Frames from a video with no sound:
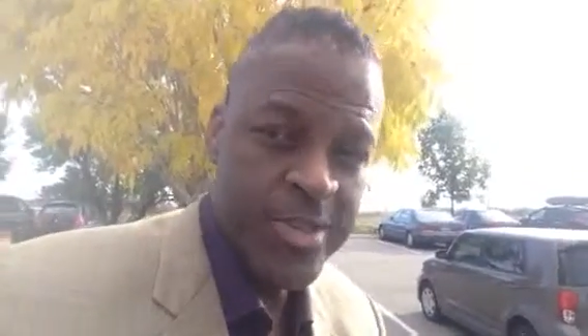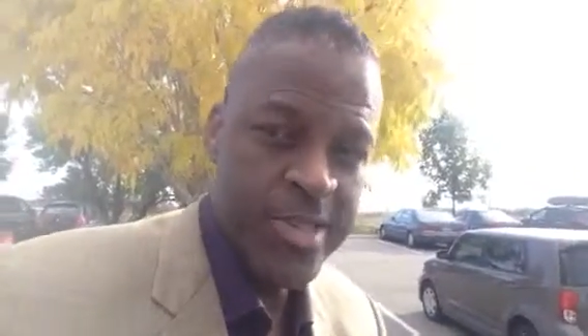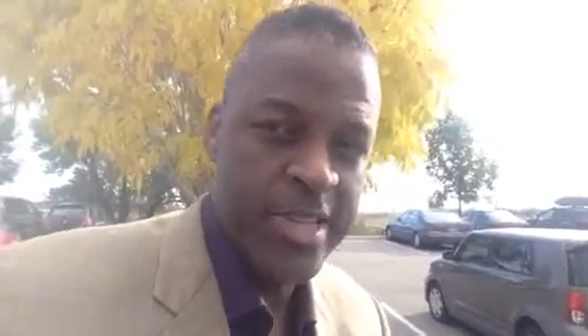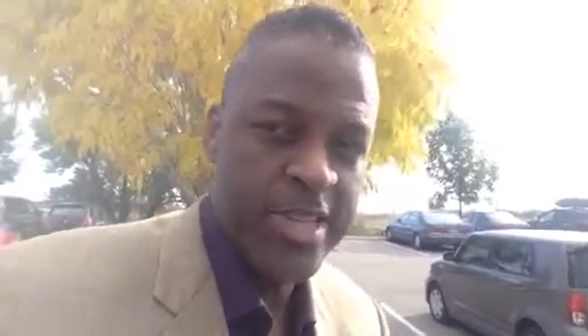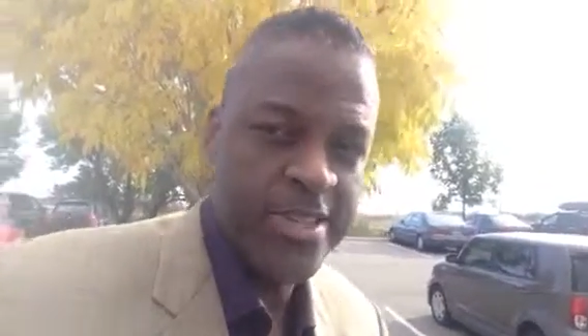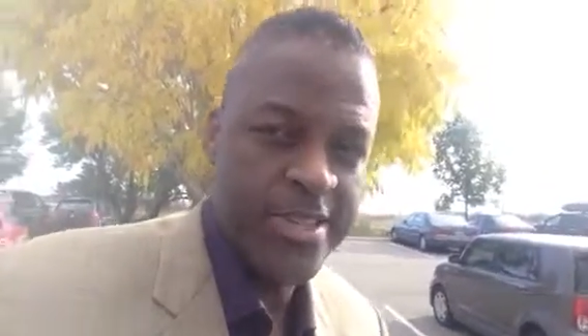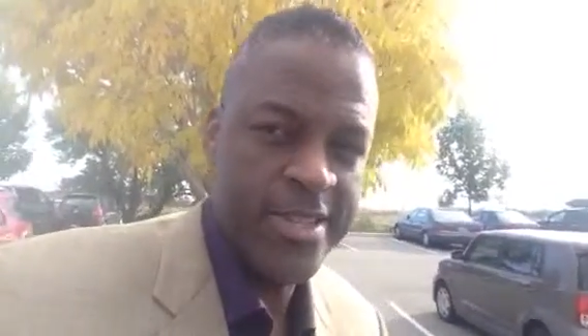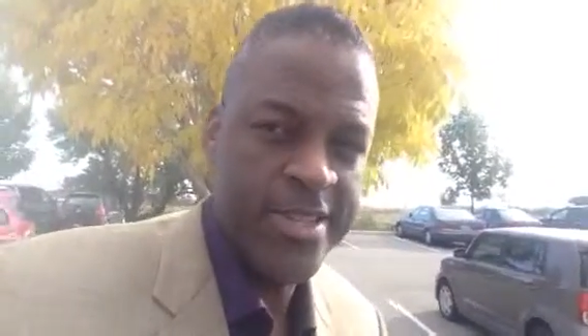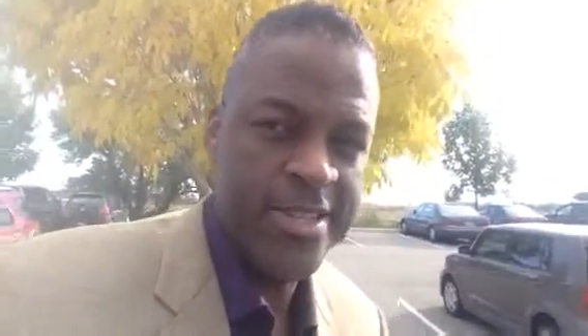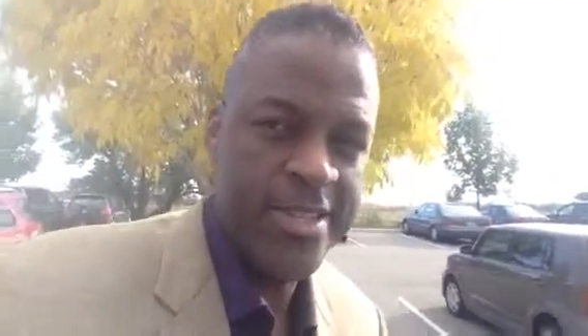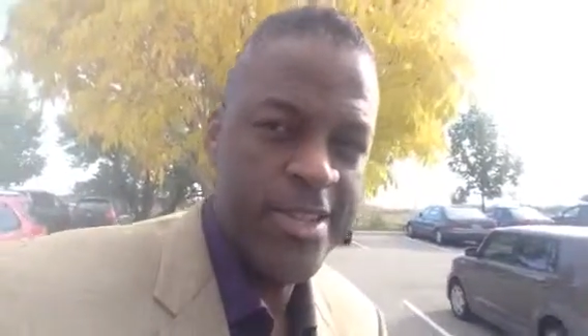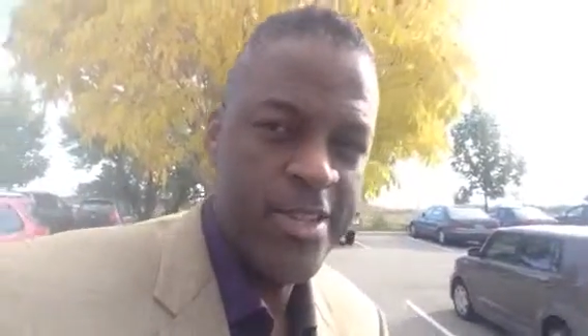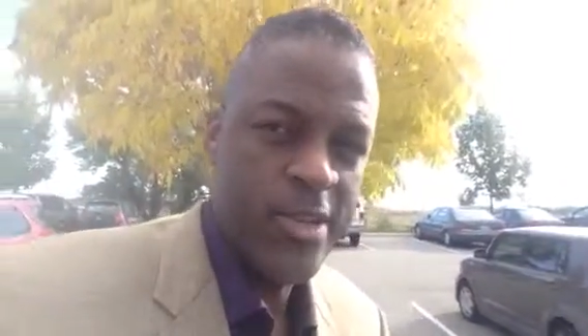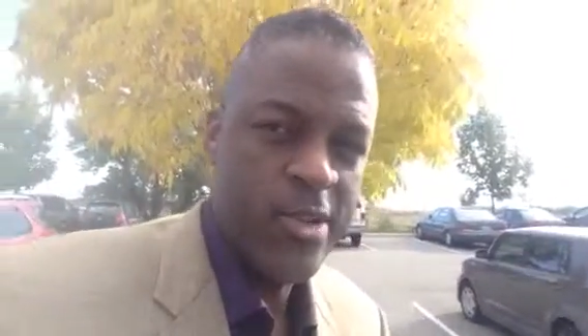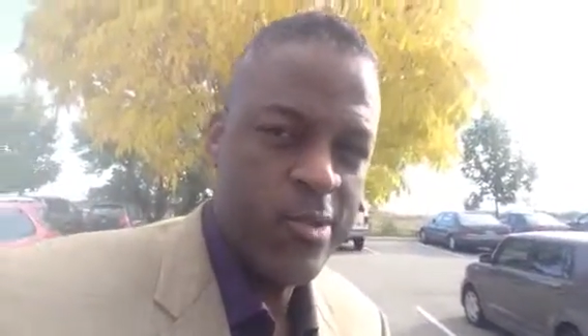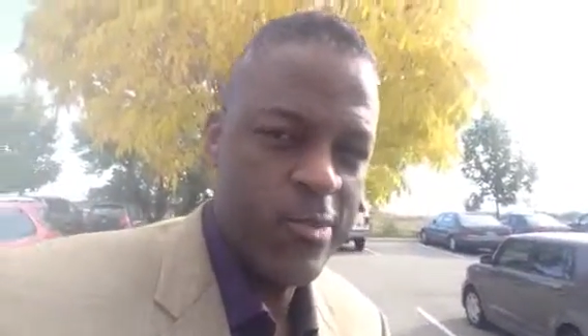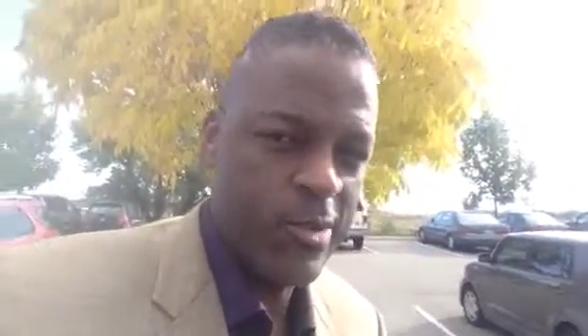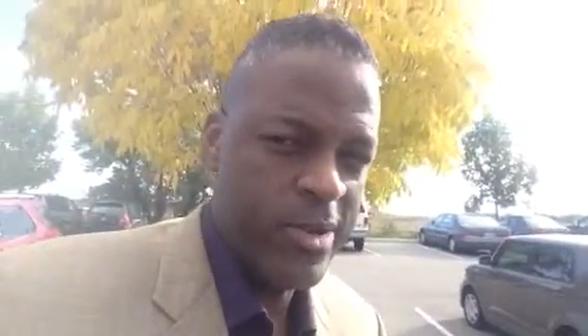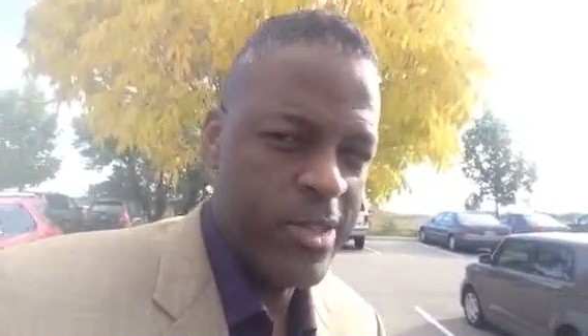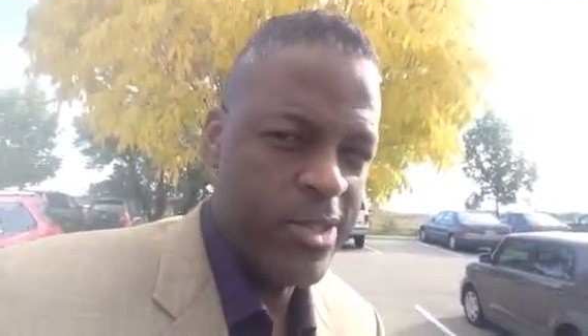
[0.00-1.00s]
season
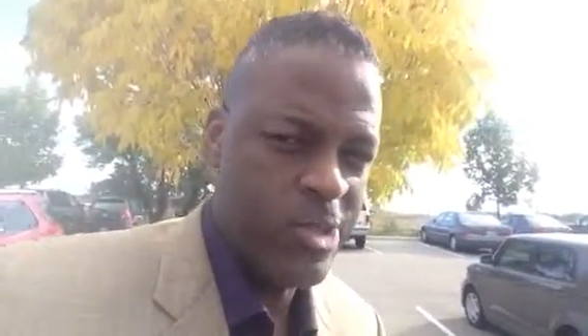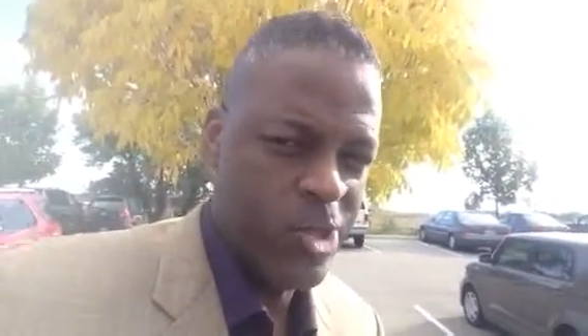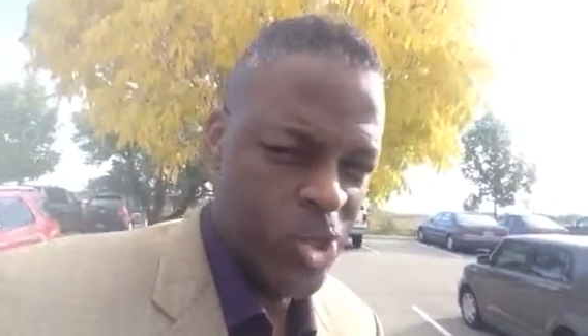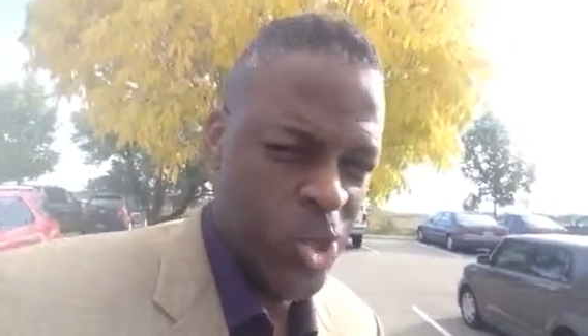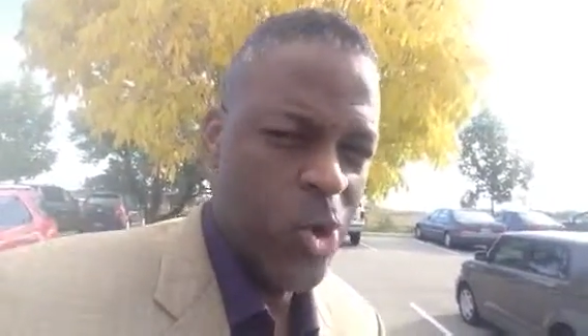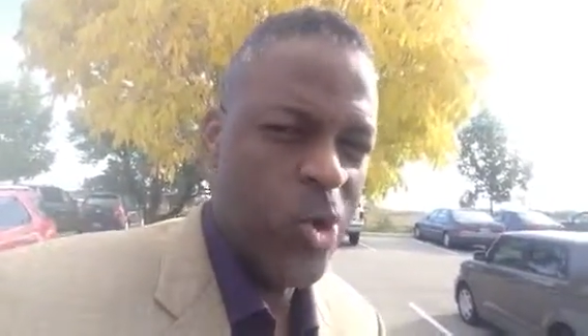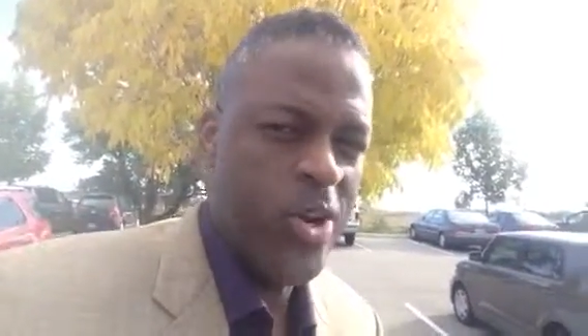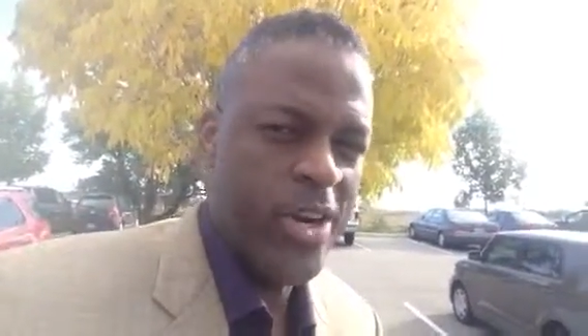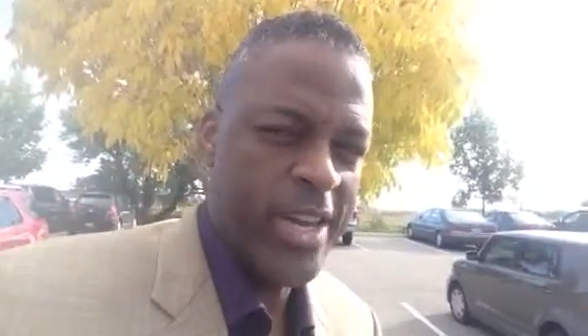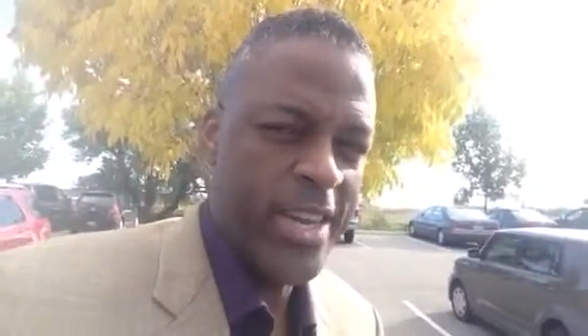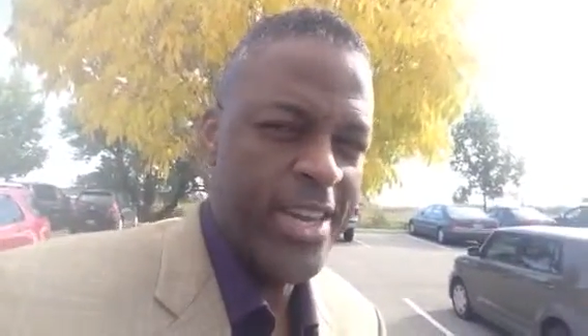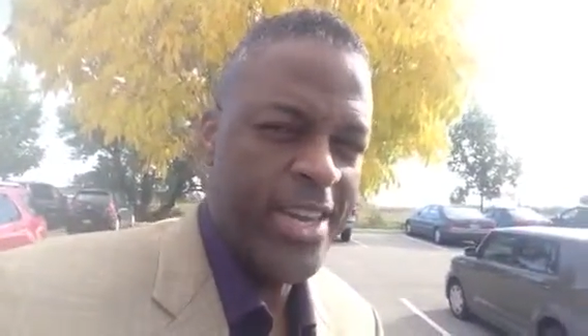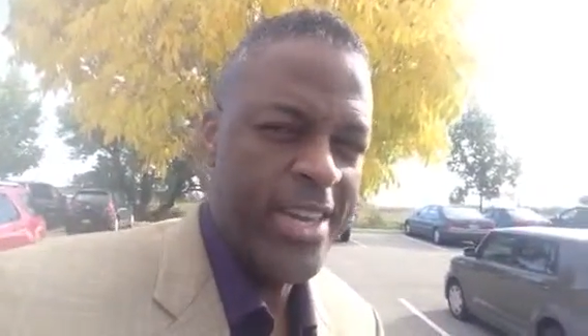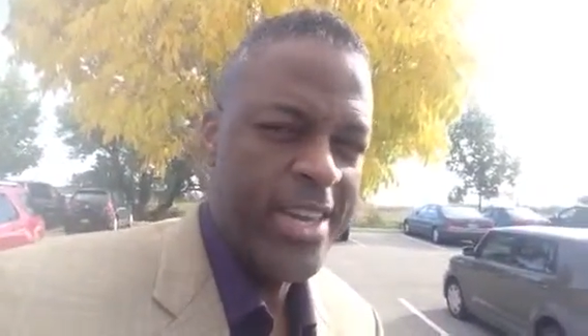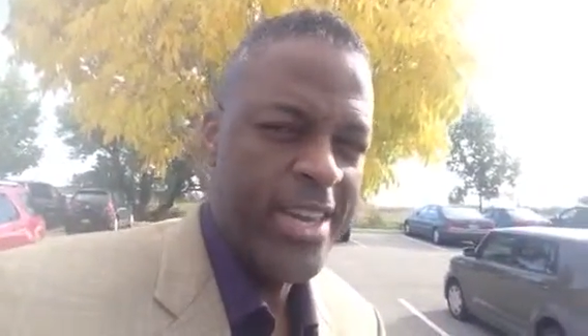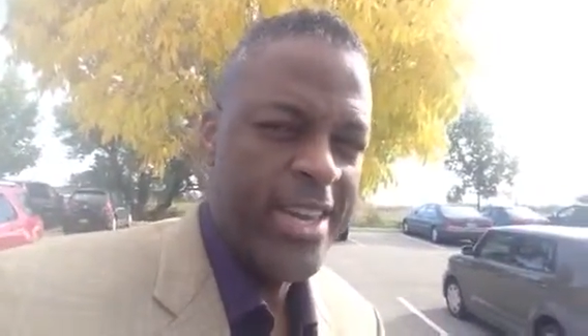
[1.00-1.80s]
with joy